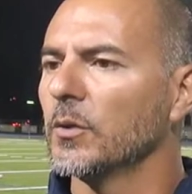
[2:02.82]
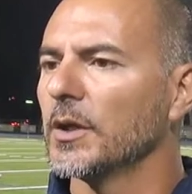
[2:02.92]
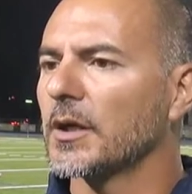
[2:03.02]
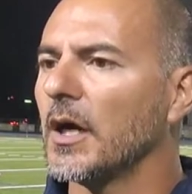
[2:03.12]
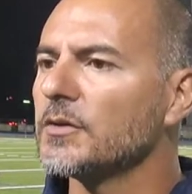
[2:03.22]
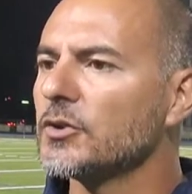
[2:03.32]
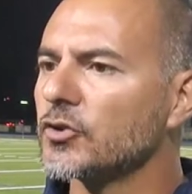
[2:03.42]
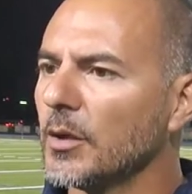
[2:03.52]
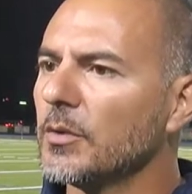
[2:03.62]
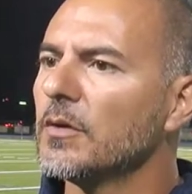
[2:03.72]
one causing
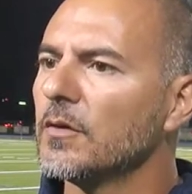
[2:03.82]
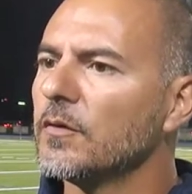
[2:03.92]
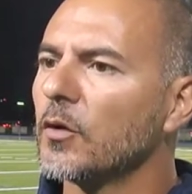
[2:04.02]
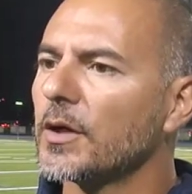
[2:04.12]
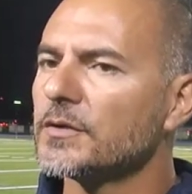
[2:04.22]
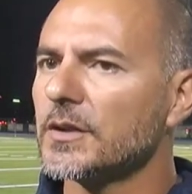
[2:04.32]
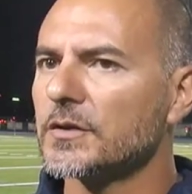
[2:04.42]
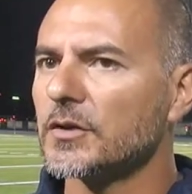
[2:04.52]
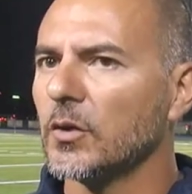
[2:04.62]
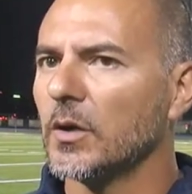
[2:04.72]
trouble for us. And
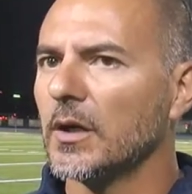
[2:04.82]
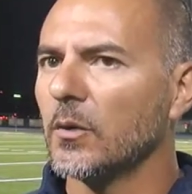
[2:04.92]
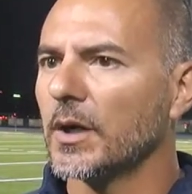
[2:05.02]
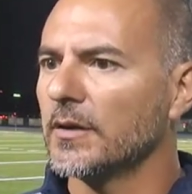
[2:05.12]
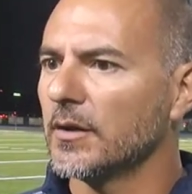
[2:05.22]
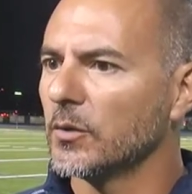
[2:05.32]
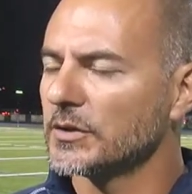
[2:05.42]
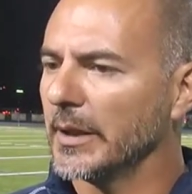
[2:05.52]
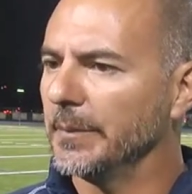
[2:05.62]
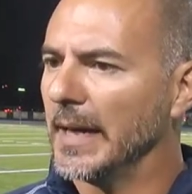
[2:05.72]
so what I did was
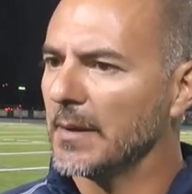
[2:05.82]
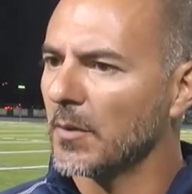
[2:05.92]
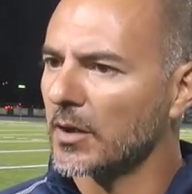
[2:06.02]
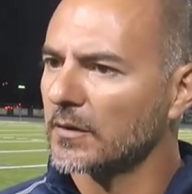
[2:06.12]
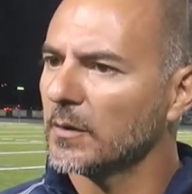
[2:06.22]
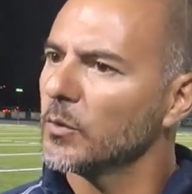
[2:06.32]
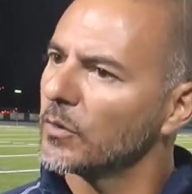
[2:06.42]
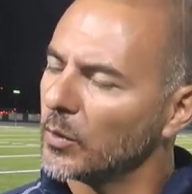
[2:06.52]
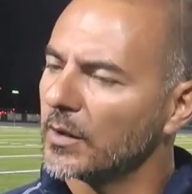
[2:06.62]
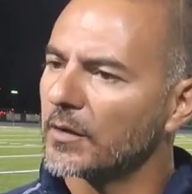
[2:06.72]
I man-marked him
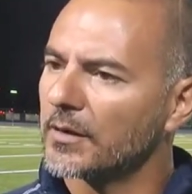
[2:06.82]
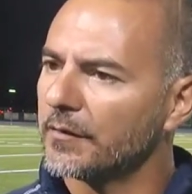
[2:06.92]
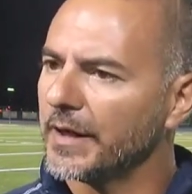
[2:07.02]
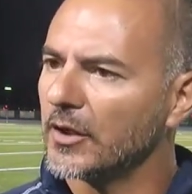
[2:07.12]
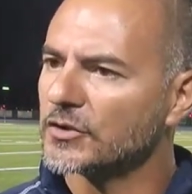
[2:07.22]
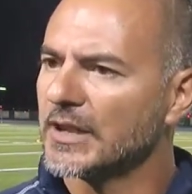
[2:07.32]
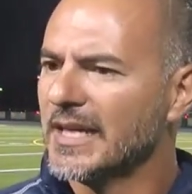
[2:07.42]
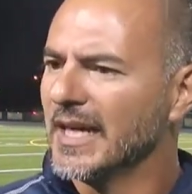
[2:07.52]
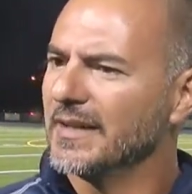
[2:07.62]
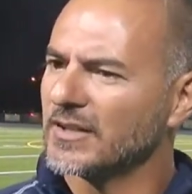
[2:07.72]
with one of our defenders,
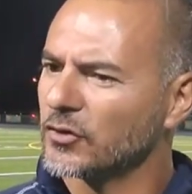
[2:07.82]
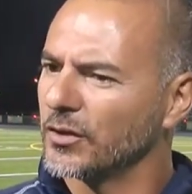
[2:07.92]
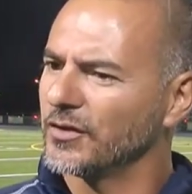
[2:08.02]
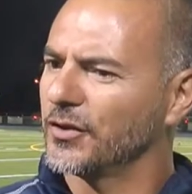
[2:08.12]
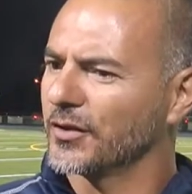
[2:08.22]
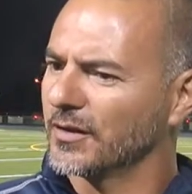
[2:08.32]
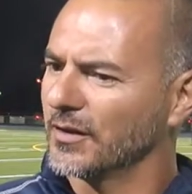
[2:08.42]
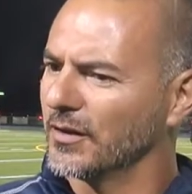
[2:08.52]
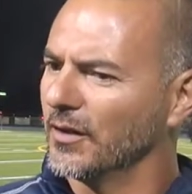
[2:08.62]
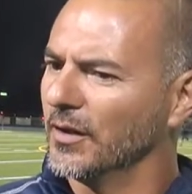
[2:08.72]
and that sort of took
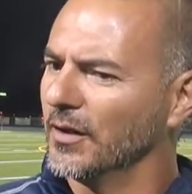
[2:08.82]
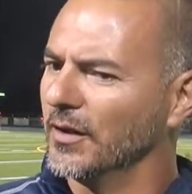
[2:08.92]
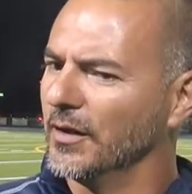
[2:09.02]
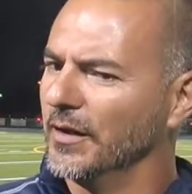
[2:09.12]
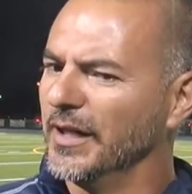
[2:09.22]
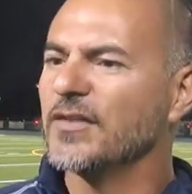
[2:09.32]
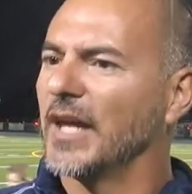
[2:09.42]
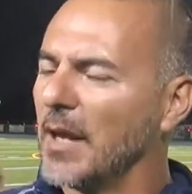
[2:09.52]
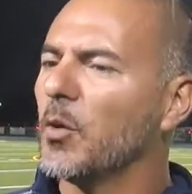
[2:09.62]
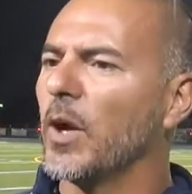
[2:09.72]
his
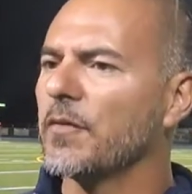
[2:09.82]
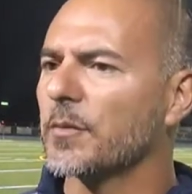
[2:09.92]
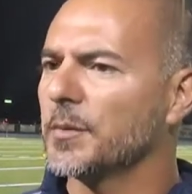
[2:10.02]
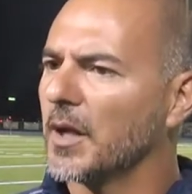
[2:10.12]
game away from him.